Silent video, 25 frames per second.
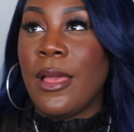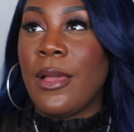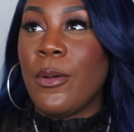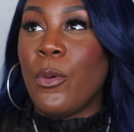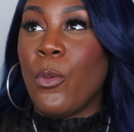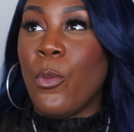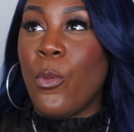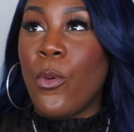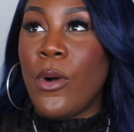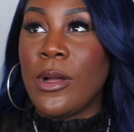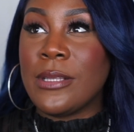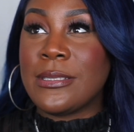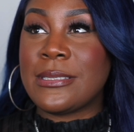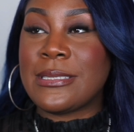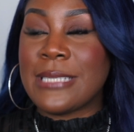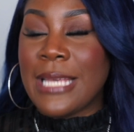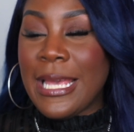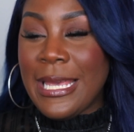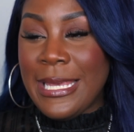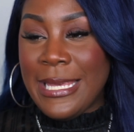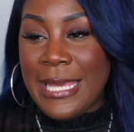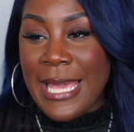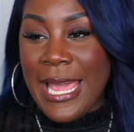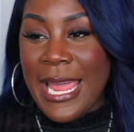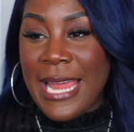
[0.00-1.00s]
once
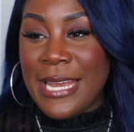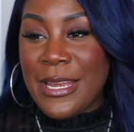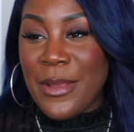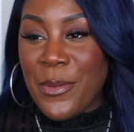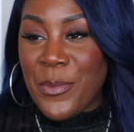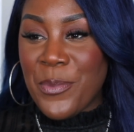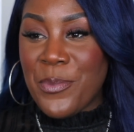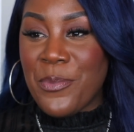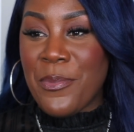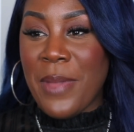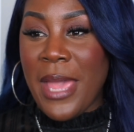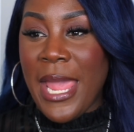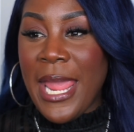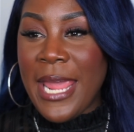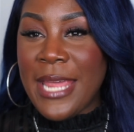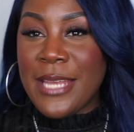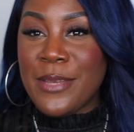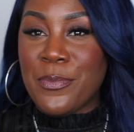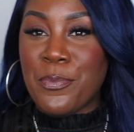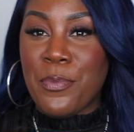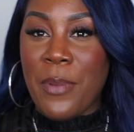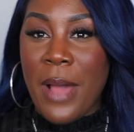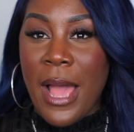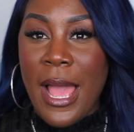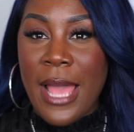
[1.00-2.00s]
again.
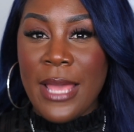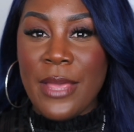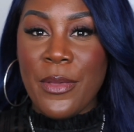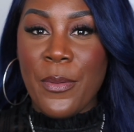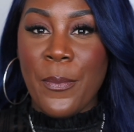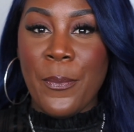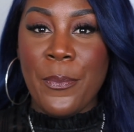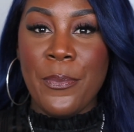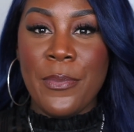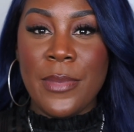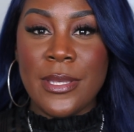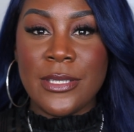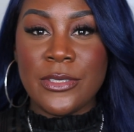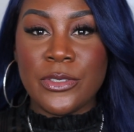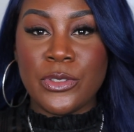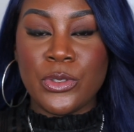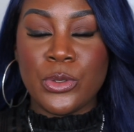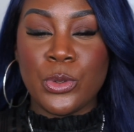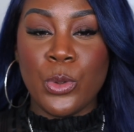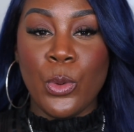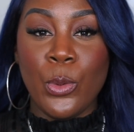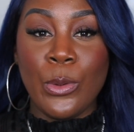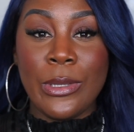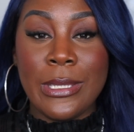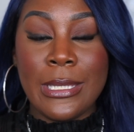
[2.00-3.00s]
Made by
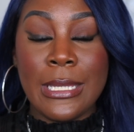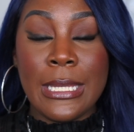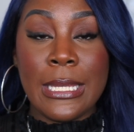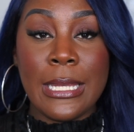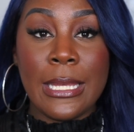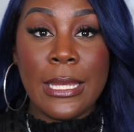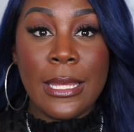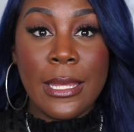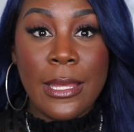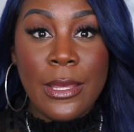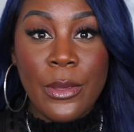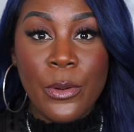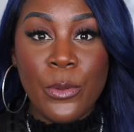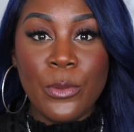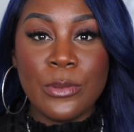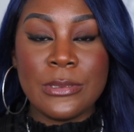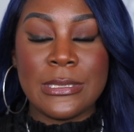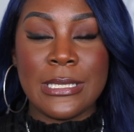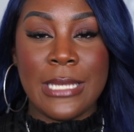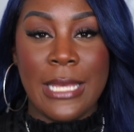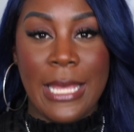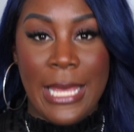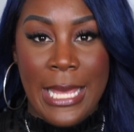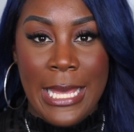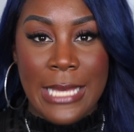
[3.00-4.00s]
Mitchell
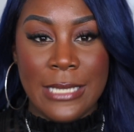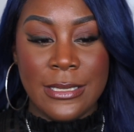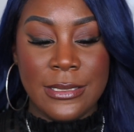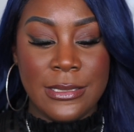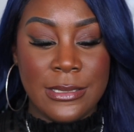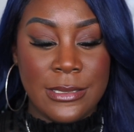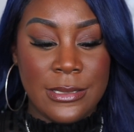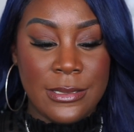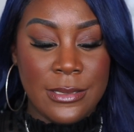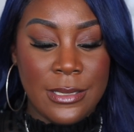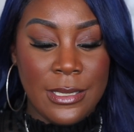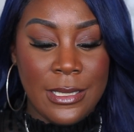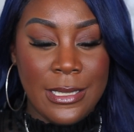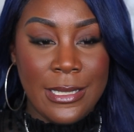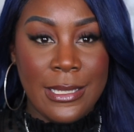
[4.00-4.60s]
killed it